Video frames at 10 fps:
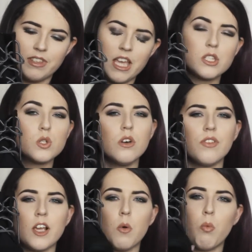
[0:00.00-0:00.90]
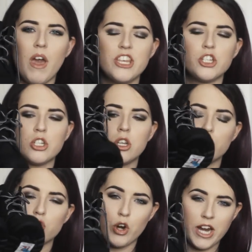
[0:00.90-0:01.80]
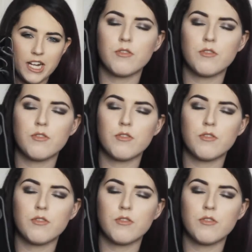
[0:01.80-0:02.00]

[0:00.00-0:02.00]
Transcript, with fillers: they're sort of like a wedged train.